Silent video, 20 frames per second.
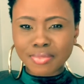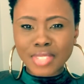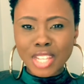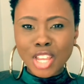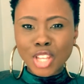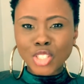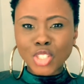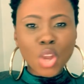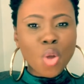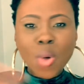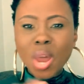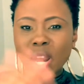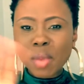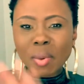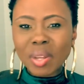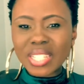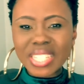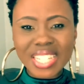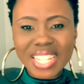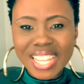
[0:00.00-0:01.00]
Don't worry about
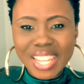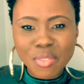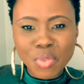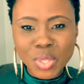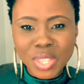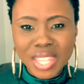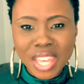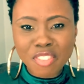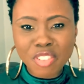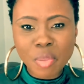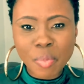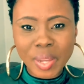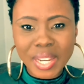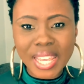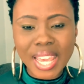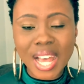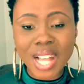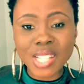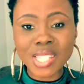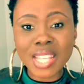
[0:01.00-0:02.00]
dealing with everybody
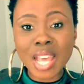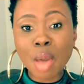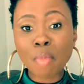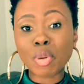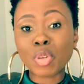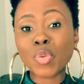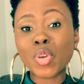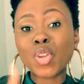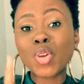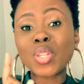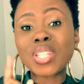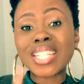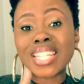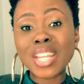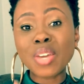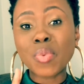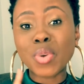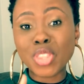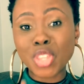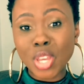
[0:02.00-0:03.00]
else, but when you're dealing
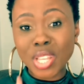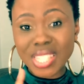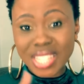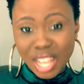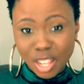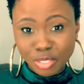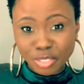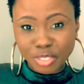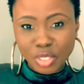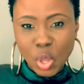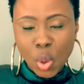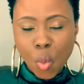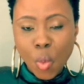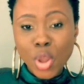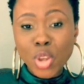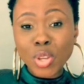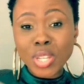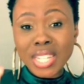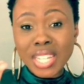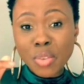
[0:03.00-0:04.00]
with yourself, when
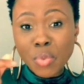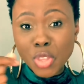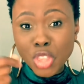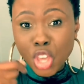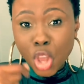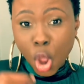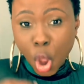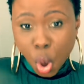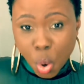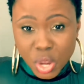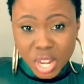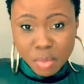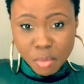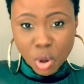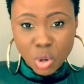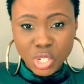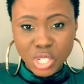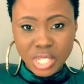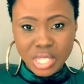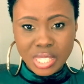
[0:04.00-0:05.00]
you're dealing with your own
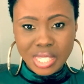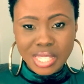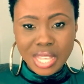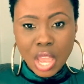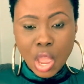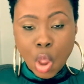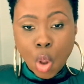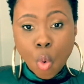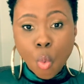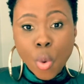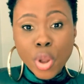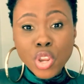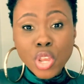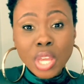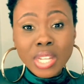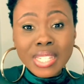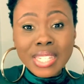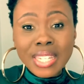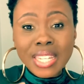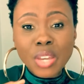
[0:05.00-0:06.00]
emotions, when you're
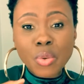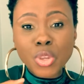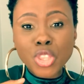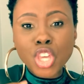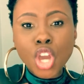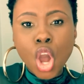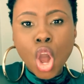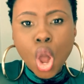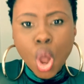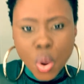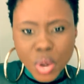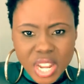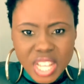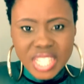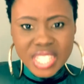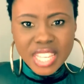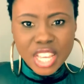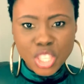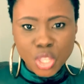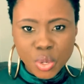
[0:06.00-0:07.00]
dealing with your own
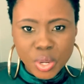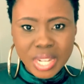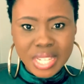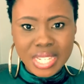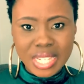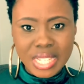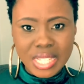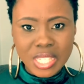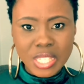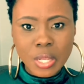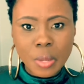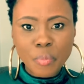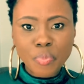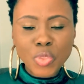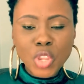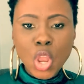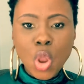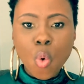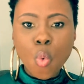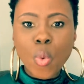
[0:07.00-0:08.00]
insecurities,
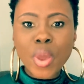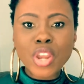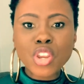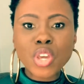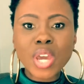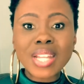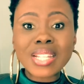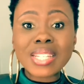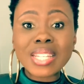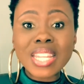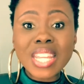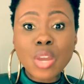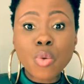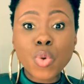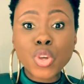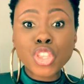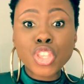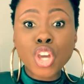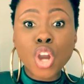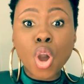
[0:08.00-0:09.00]
when you're dealing
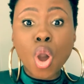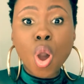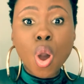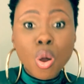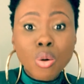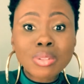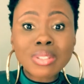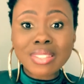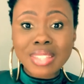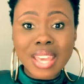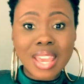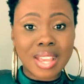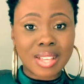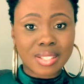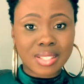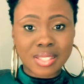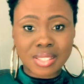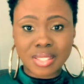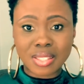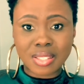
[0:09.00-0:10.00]
with your own
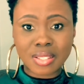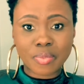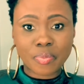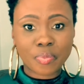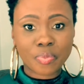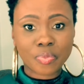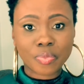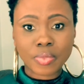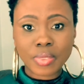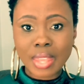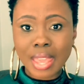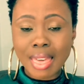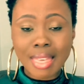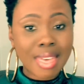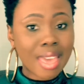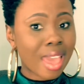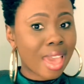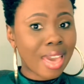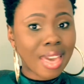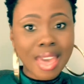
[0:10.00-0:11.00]
things,
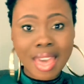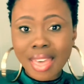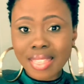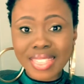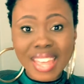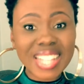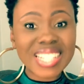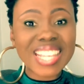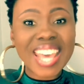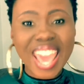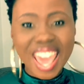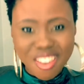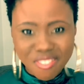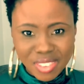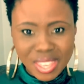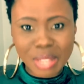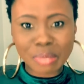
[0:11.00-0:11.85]
that's heavy.